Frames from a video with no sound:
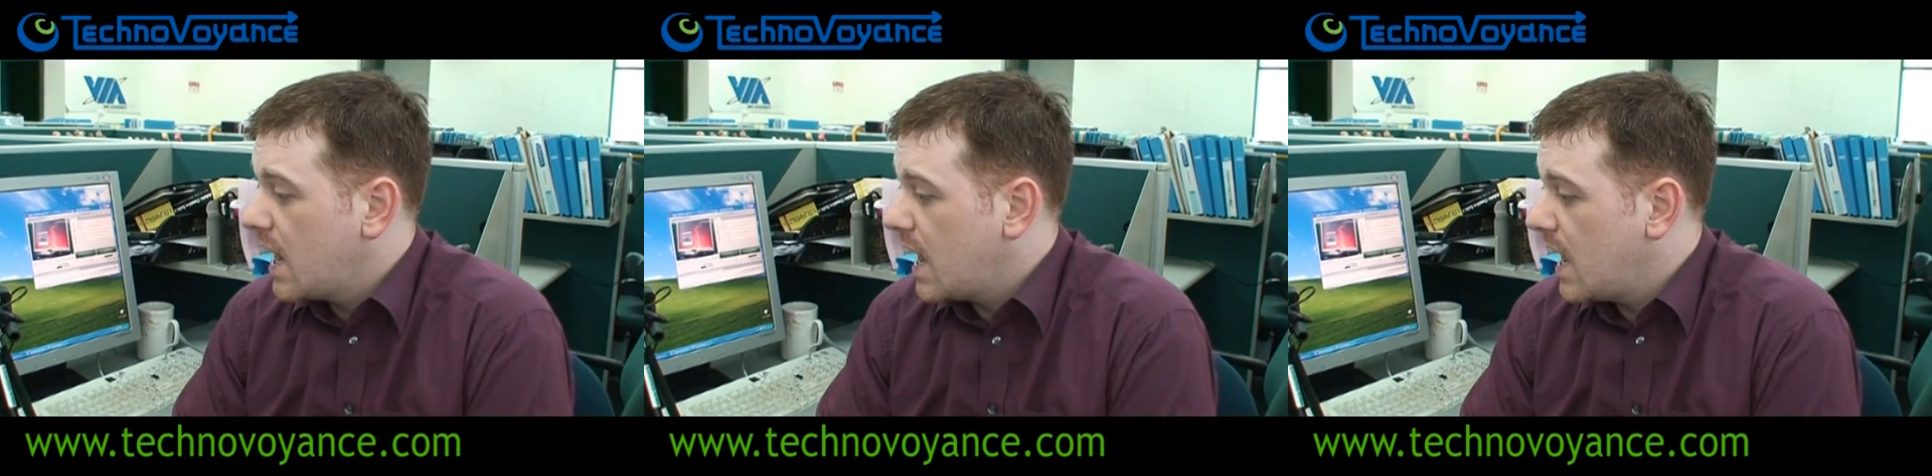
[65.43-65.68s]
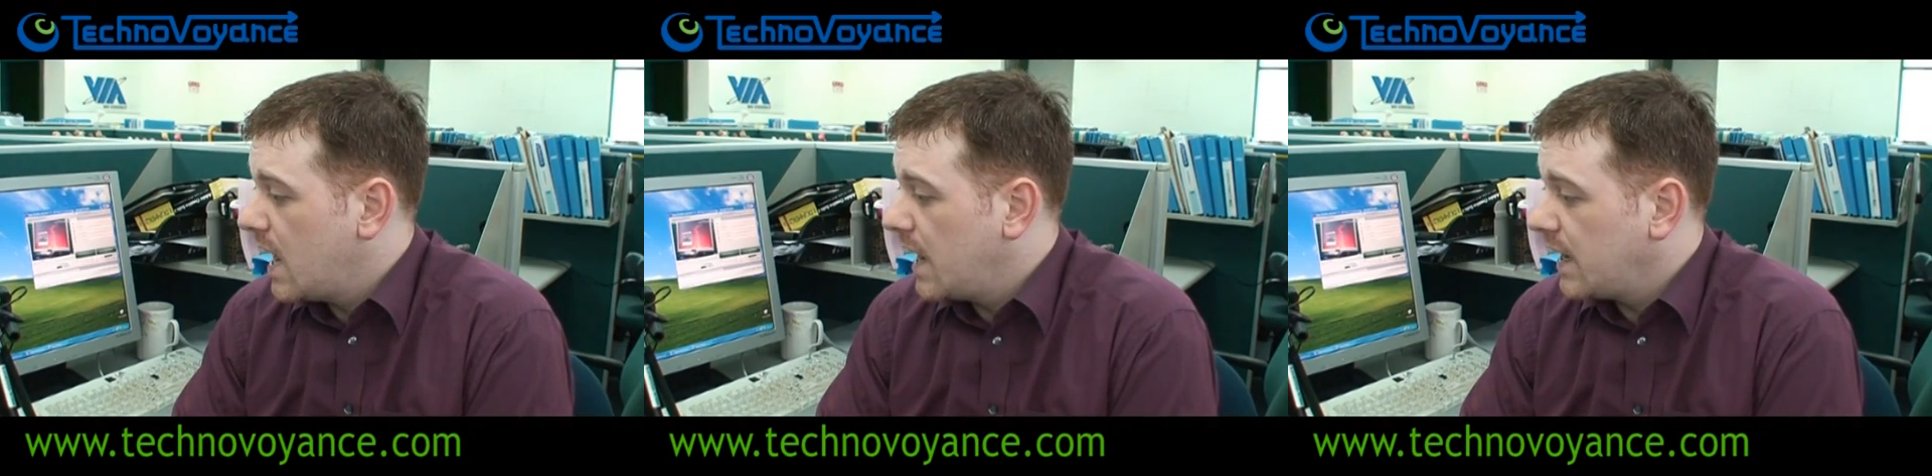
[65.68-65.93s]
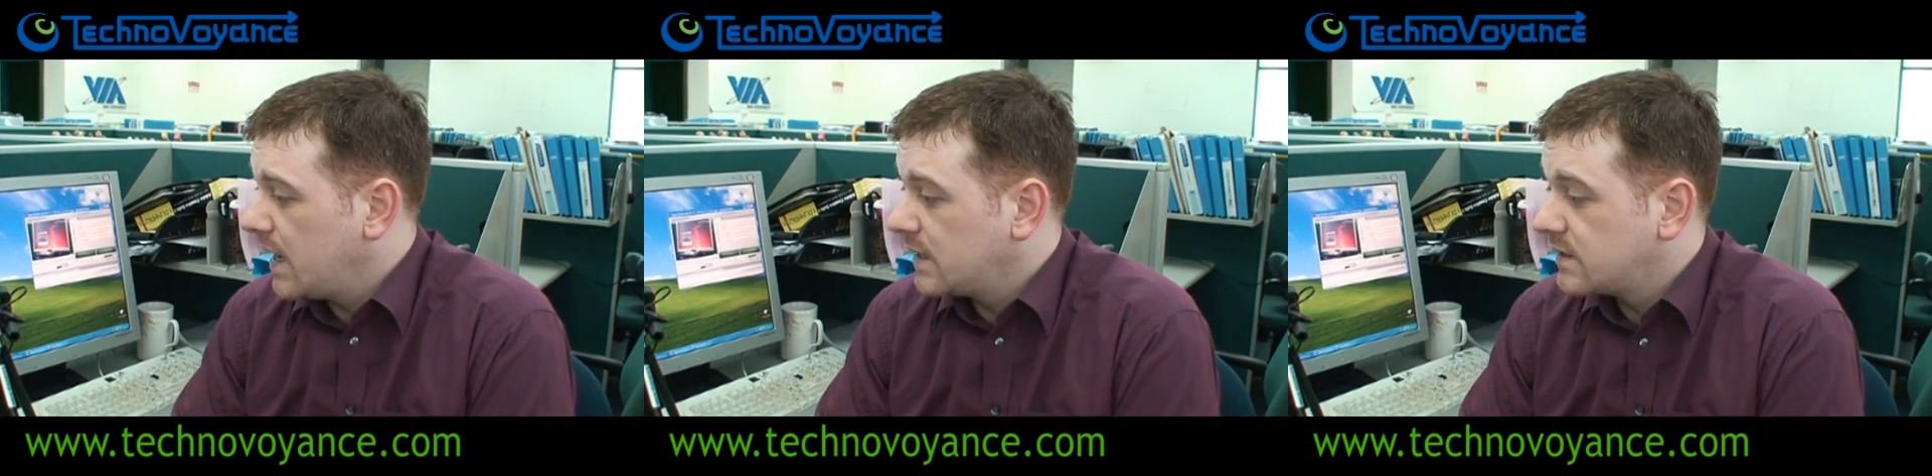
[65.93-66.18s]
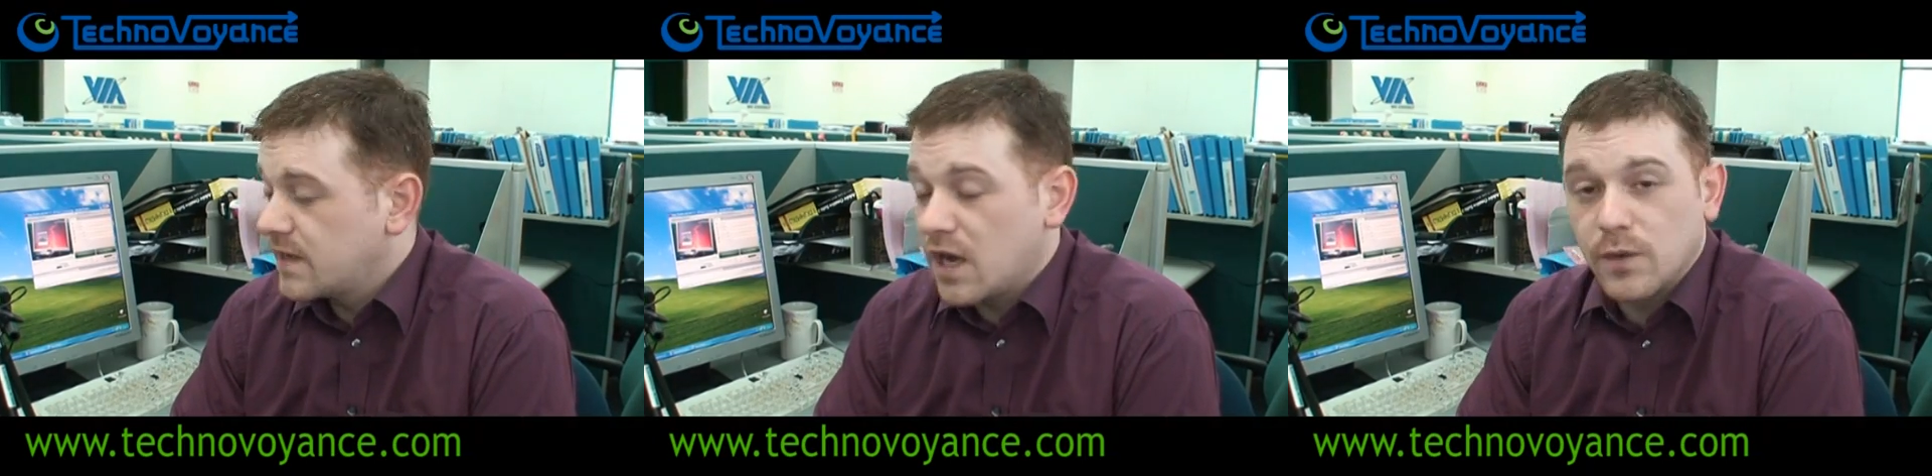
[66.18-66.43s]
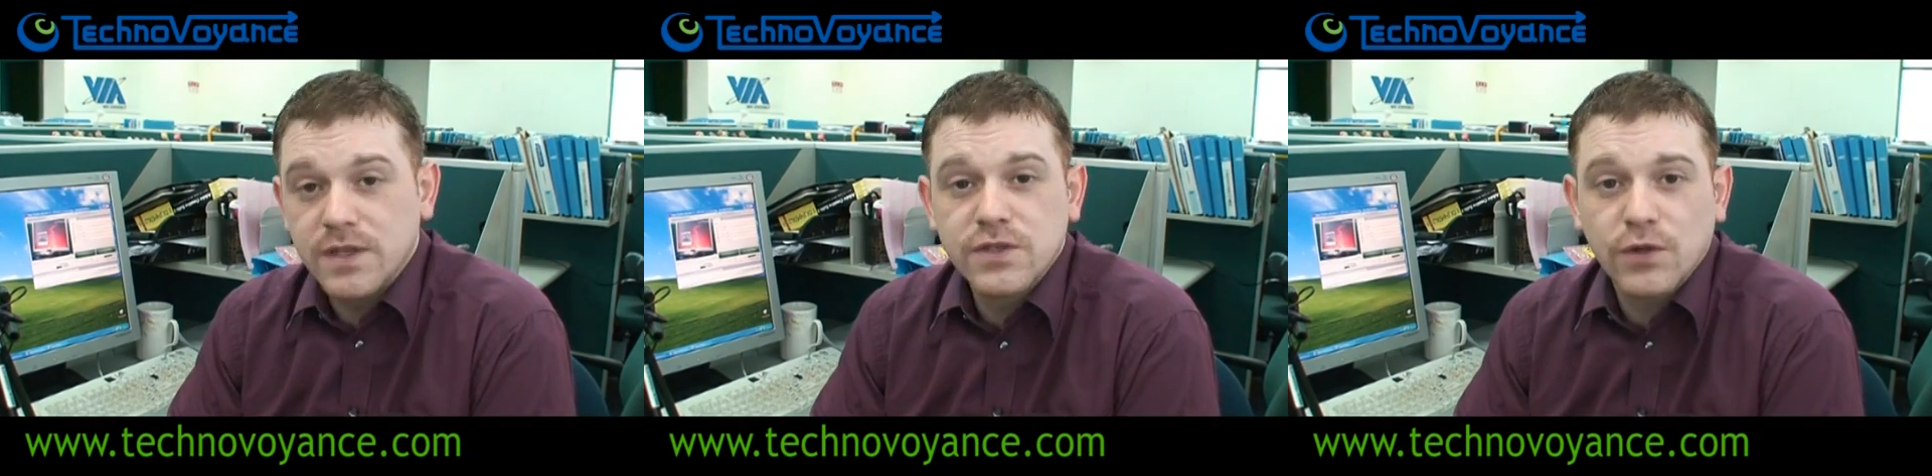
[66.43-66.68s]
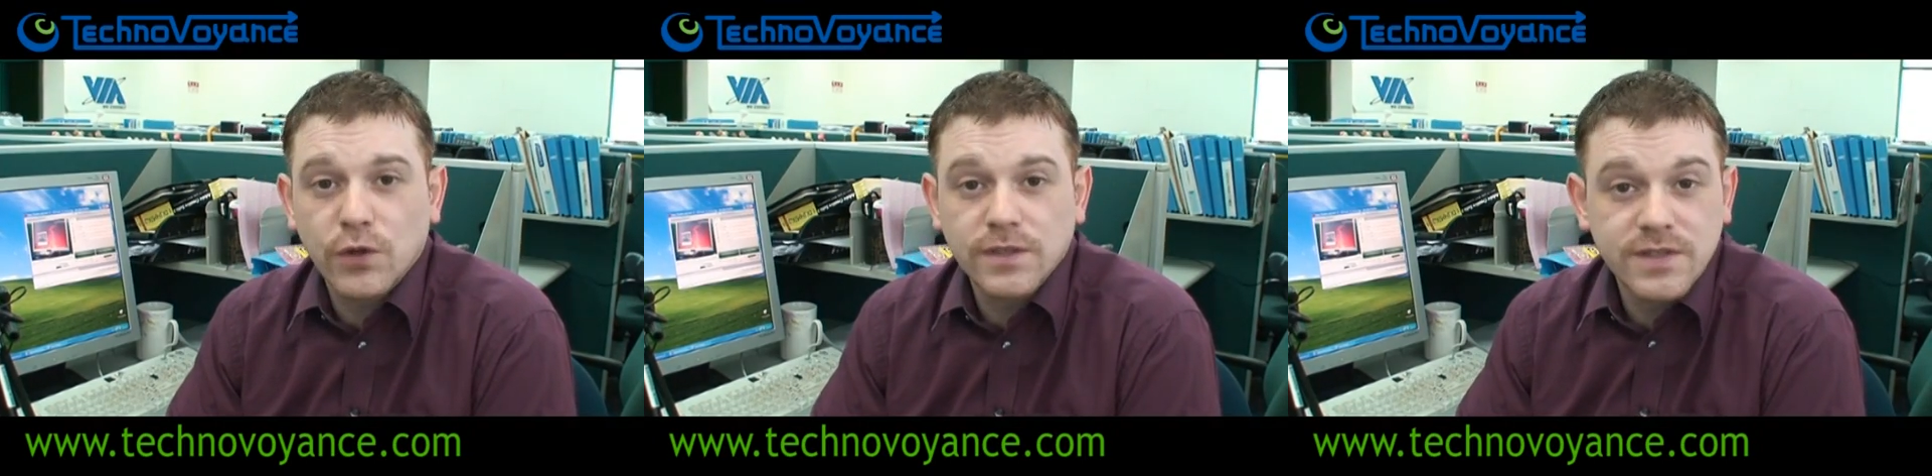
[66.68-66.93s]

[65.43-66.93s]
and it's now installed